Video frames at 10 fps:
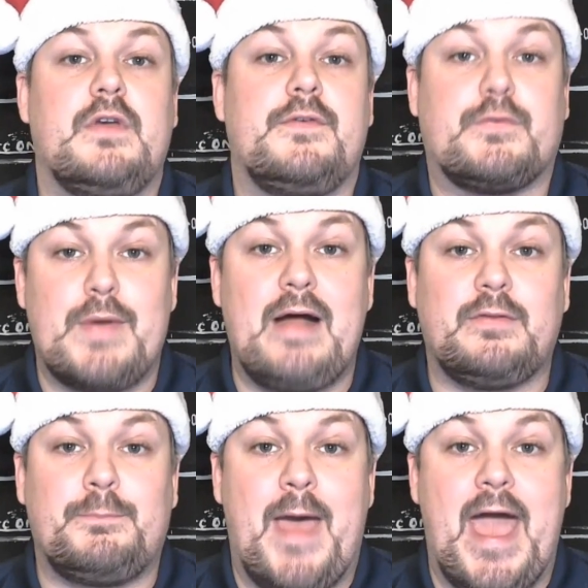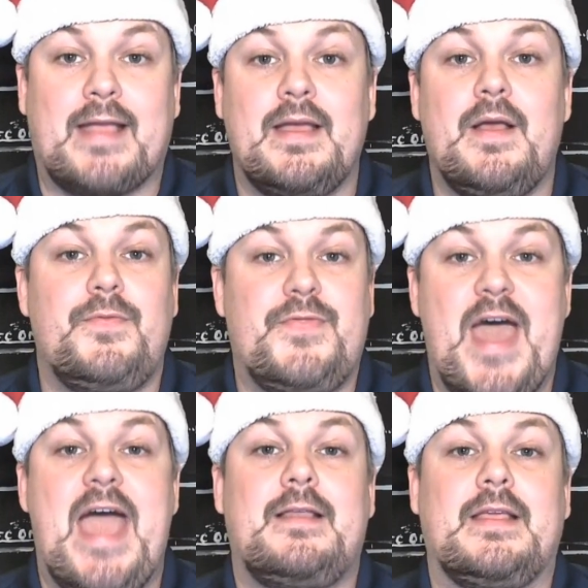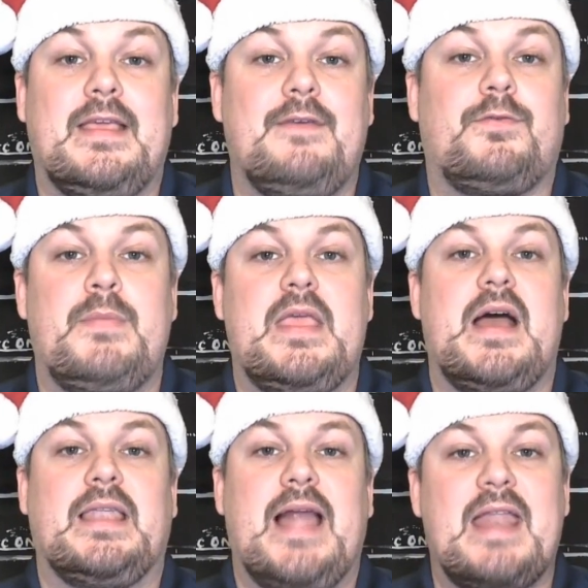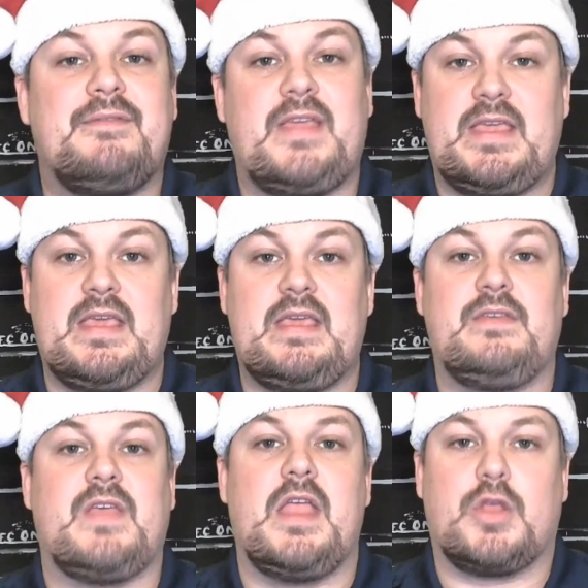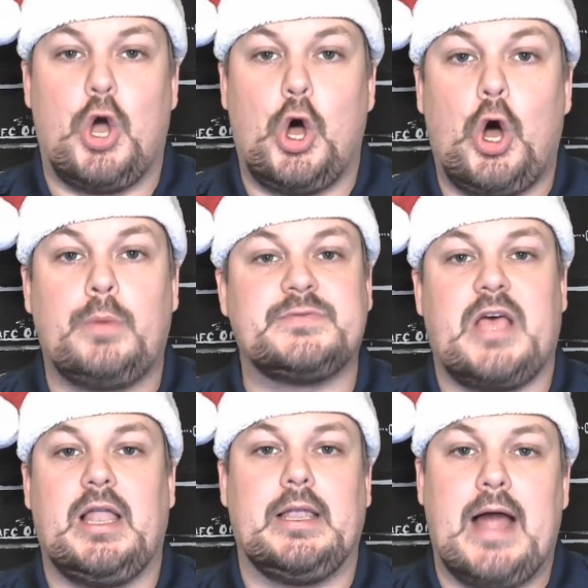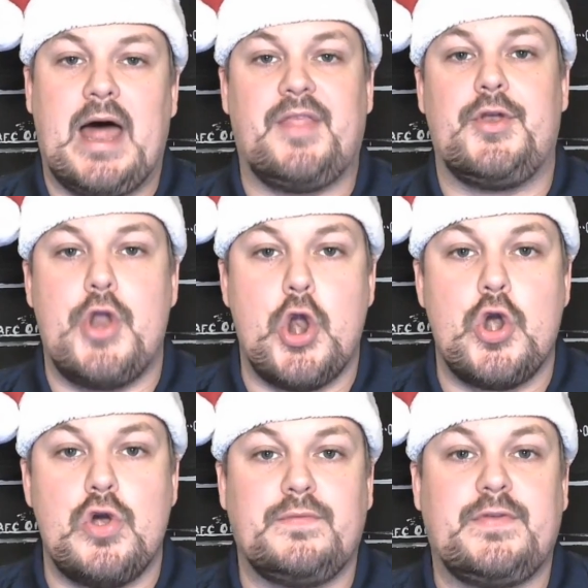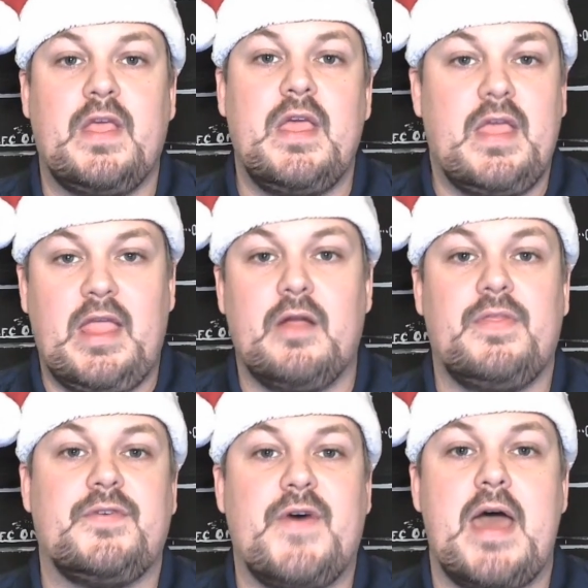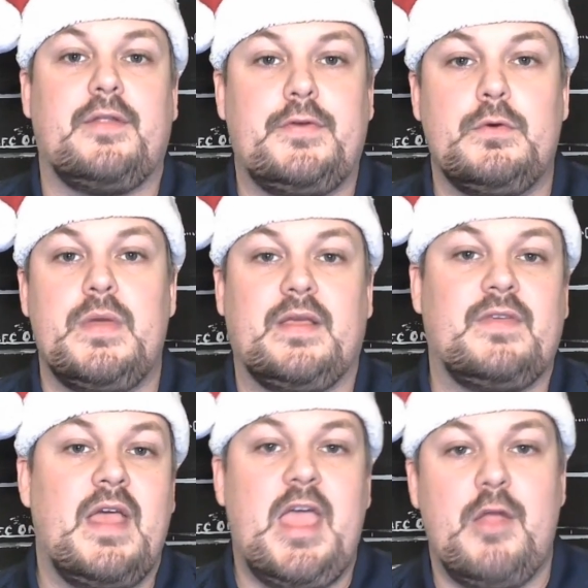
So if Stroud's back, that gives me a lot of ease and calms a lot of the nerves here in the final two weeks.